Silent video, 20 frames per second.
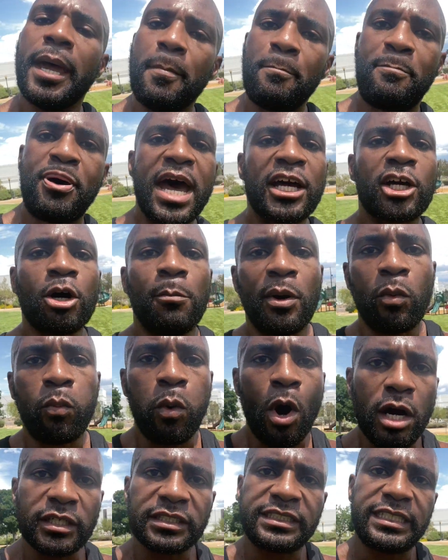Impeccable
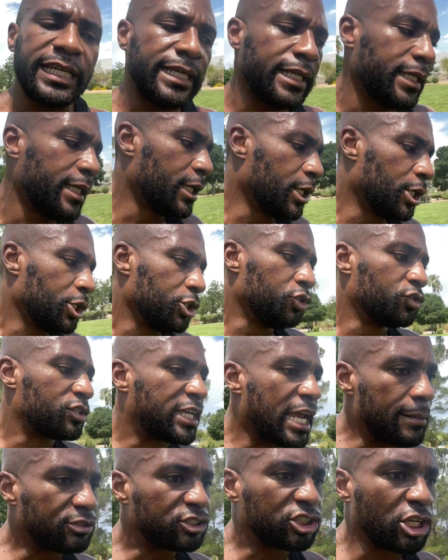work, D. You
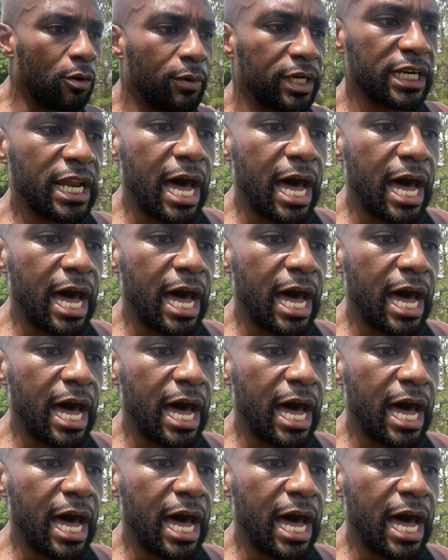kept showing